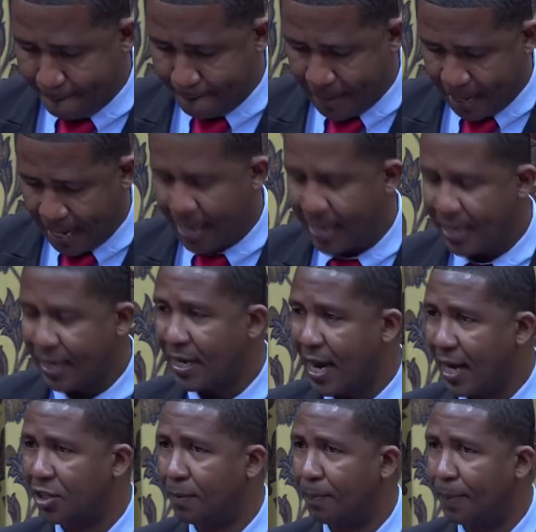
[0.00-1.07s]
and an
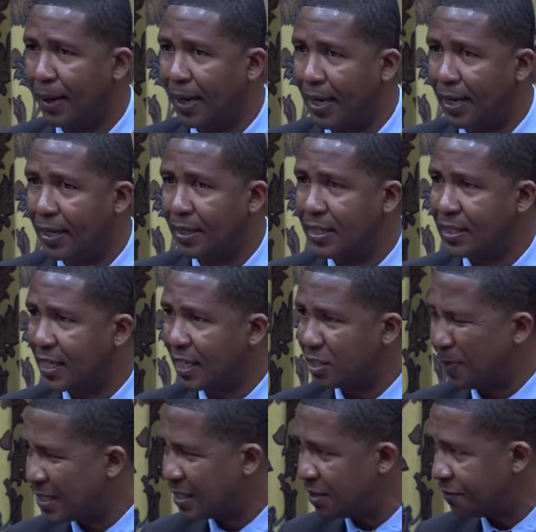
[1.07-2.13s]
action plan, these are
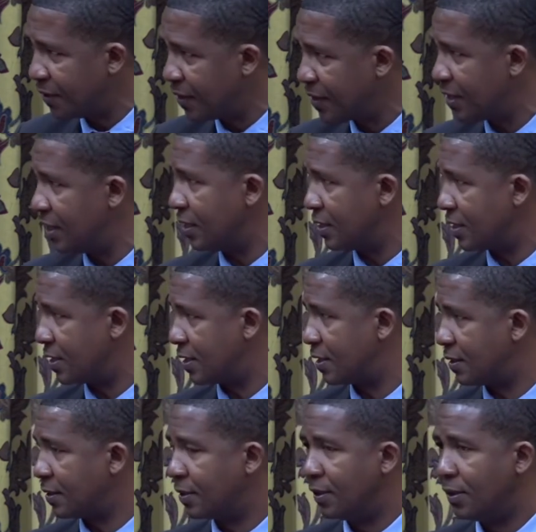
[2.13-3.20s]
specific things,
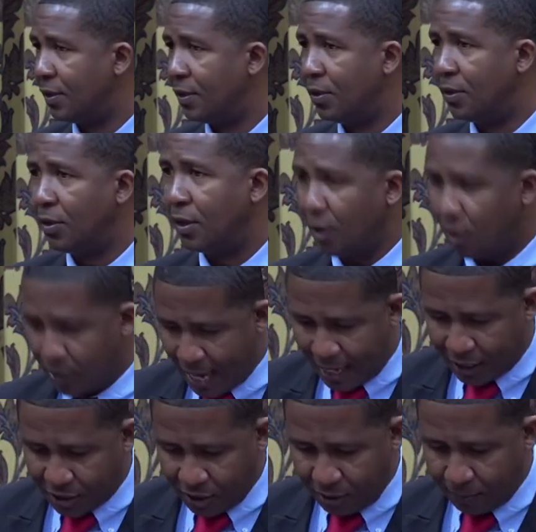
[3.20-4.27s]
or an
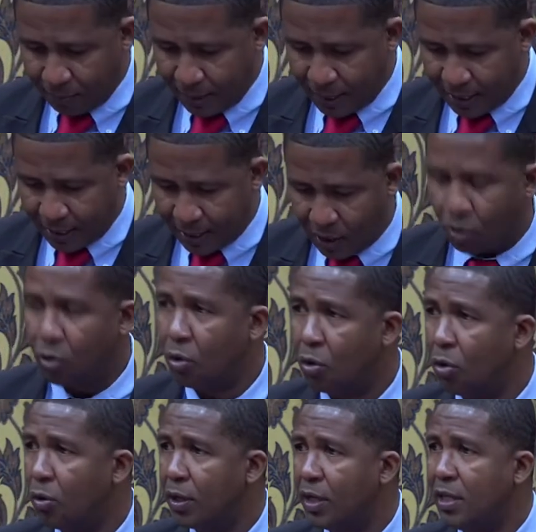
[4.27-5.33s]
action plan,
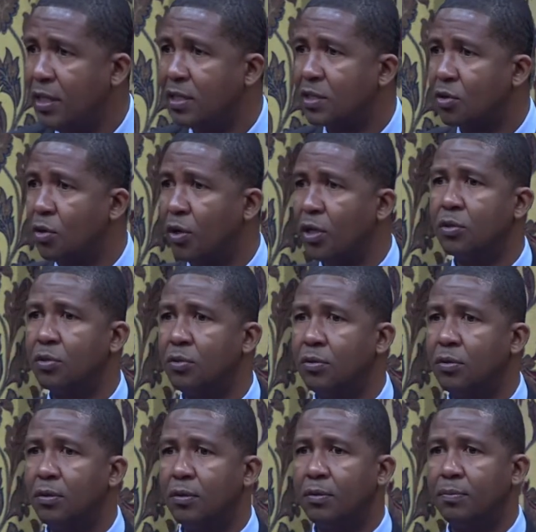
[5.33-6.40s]
who is going to
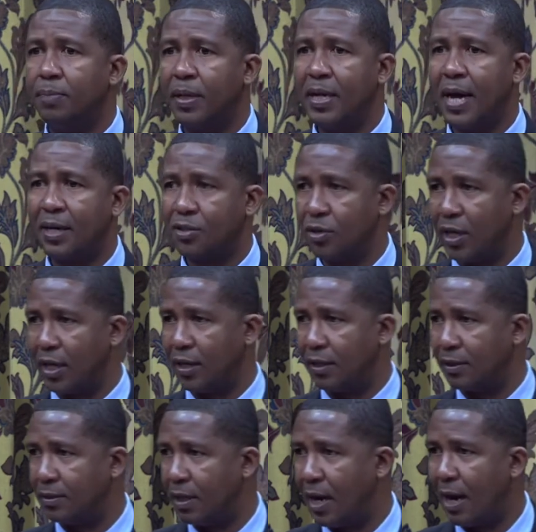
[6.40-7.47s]
put that together?
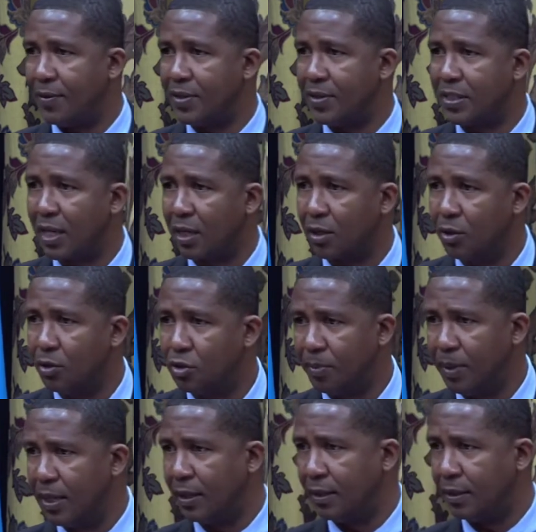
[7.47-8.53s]
How is that going to be done?